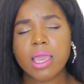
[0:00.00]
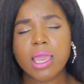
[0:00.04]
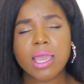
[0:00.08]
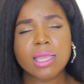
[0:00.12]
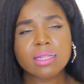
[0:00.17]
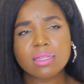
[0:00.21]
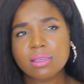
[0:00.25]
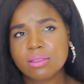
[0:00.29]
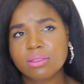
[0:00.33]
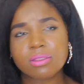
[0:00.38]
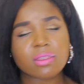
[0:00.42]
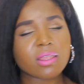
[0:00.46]

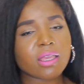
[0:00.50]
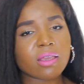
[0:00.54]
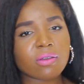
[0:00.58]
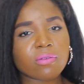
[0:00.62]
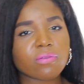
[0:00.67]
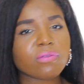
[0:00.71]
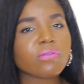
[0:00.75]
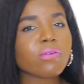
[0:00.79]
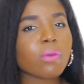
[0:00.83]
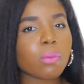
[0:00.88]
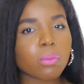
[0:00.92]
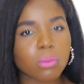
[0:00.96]

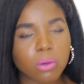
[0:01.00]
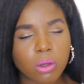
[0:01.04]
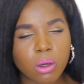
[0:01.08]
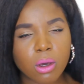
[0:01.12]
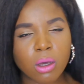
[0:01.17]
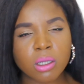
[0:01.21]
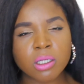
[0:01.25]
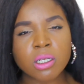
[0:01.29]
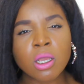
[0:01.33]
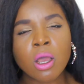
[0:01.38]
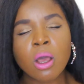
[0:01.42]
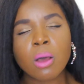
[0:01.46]
anything from
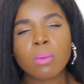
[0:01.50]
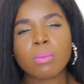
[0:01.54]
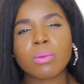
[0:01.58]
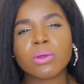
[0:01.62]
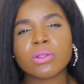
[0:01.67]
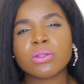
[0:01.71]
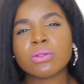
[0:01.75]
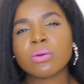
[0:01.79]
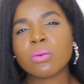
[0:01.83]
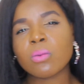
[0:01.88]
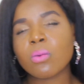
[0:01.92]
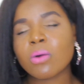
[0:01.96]
God,
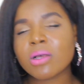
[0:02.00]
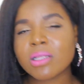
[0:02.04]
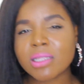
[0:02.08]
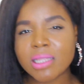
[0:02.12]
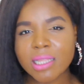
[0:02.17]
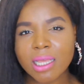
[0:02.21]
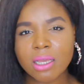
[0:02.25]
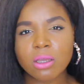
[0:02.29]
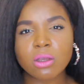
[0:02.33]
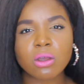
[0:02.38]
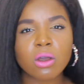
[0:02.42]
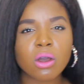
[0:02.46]
but the
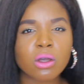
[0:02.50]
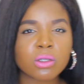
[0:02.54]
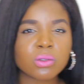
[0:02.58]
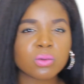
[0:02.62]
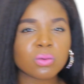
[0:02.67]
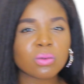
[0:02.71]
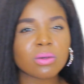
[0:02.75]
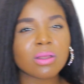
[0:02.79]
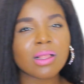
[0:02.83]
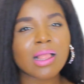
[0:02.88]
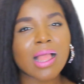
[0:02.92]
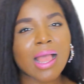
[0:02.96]
one that
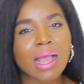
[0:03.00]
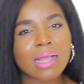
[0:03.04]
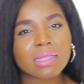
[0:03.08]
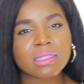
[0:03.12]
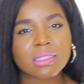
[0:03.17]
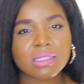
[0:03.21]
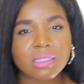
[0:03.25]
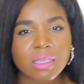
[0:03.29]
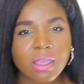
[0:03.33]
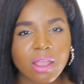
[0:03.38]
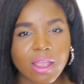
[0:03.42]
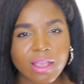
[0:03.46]
God will
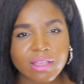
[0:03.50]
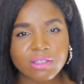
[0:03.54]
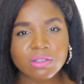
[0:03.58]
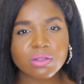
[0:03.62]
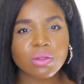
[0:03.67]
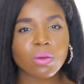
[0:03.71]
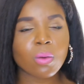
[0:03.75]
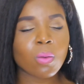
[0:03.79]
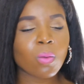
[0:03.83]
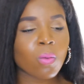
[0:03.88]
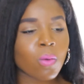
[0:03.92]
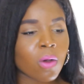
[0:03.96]
answer
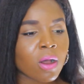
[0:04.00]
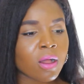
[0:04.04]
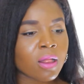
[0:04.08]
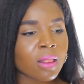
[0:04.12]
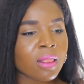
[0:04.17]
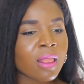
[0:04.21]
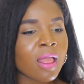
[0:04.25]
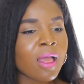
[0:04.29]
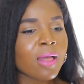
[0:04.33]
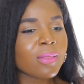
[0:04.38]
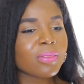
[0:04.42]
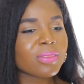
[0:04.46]
is the
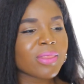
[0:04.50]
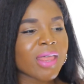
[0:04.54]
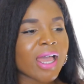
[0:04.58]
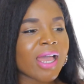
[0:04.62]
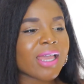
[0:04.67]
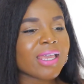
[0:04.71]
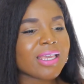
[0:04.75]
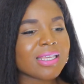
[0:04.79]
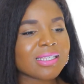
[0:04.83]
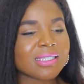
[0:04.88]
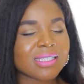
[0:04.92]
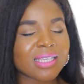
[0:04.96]
one
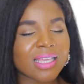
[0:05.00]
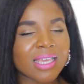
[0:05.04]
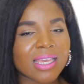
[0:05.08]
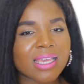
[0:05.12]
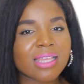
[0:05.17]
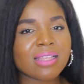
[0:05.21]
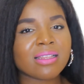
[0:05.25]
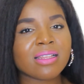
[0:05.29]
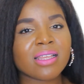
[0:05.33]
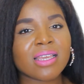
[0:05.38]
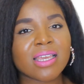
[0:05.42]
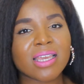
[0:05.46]
that is
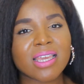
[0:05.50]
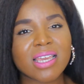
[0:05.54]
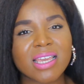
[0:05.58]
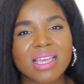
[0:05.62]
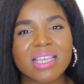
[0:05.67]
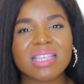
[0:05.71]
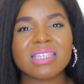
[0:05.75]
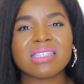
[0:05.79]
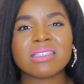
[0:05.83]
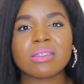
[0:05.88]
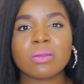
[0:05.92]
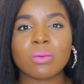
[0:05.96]
in
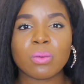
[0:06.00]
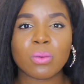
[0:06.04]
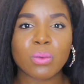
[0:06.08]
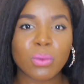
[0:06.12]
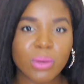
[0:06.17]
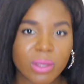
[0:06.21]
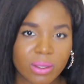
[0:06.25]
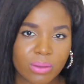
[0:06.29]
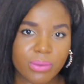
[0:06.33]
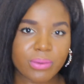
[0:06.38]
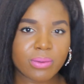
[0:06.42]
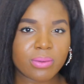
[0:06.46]
his
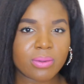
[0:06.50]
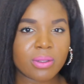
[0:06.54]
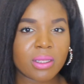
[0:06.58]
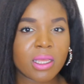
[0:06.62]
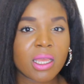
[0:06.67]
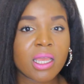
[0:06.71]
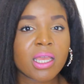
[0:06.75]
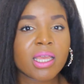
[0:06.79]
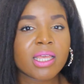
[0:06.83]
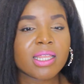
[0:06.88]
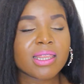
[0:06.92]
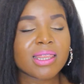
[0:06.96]
will.
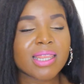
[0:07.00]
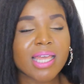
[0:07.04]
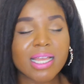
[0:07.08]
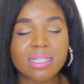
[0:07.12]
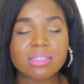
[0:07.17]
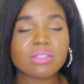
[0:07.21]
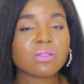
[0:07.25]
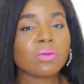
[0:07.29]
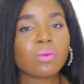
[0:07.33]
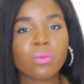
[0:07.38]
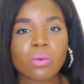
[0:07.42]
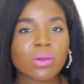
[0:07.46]

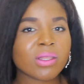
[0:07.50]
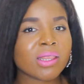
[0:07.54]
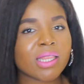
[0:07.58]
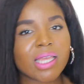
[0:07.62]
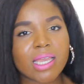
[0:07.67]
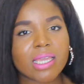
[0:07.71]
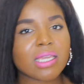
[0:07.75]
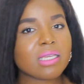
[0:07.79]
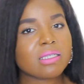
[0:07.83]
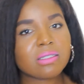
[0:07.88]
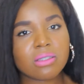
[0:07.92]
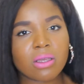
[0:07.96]
That's the one
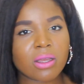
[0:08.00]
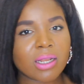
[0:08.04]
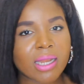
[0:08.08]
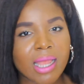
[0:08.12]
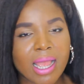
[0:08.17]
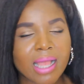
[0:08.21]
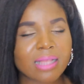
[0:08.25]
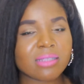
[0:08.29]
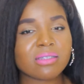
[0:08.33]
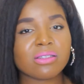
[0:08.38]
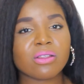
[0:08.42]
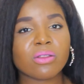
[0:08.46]
that he's going
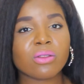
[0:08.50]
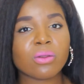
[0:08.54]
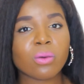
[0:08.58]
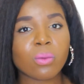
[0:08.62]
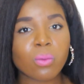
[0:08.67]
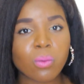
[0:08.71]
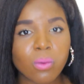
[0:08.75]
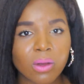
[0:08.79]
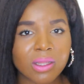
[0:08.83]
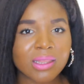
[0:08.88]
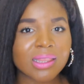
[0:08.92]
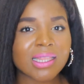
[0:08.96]
to answer, the
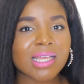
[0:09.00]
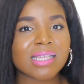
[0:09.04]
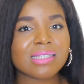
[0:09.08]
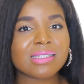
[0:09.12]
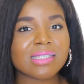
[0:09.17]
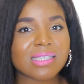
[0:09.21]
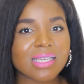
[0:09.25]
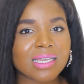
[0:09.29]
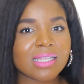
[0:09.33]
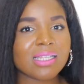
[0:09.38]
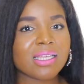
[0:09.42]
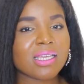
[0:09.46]
one
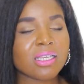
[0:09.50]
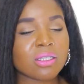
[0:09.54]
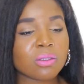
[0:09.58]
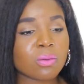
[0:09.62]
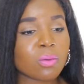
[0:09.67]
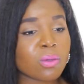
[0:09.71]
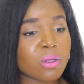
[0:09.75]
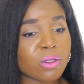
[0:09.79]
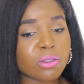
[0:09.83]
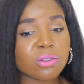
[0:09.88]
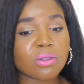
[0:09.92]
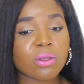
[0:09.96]
that's in
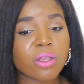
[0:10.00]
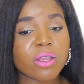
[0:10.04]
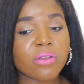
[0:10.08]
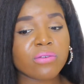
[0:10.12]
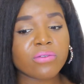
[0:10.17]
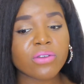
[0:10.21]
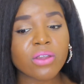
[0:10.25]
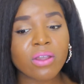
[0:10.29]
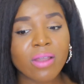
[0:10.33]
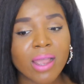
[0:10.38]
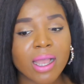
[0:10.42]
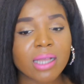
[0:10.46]
his will. So
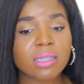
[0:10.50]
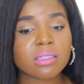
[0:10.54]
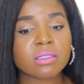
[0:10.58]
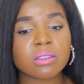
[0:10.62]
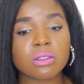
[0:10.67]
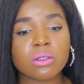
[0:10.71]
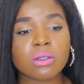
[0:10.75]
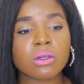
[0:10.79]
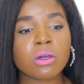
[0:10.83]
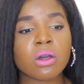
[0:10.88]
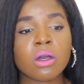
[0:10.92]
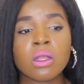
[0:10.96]
if you're
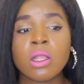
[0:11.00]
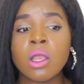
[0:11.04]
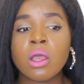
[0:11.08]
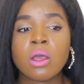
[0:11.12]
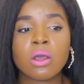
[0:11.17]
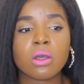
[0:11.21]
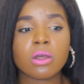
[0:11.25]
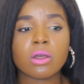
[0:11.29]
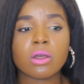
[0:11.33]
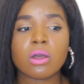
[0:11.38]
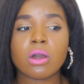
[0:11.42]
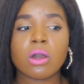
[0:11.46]
asking God,
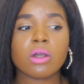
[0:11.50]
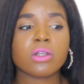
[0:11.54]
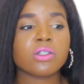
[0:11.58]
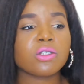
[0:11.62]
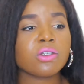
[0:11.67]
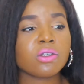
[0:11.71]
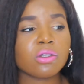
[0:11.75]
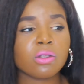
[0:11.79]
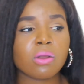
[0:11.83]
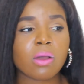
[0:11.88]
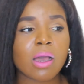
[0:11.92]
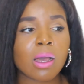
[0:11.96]

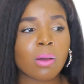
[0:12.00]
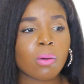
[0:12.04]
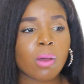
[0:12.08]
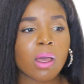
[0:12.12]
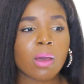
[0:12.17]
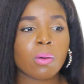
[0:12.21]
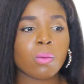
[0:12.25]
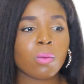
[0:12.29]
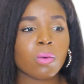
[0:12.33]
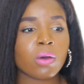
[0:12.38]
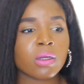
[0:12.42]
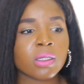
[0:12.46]
you know,
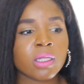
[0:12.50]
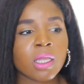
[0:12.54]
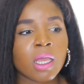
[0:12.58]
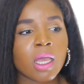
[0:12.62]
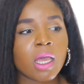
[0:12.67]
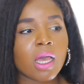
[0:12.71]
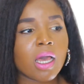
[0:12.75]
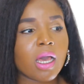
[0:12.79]
I want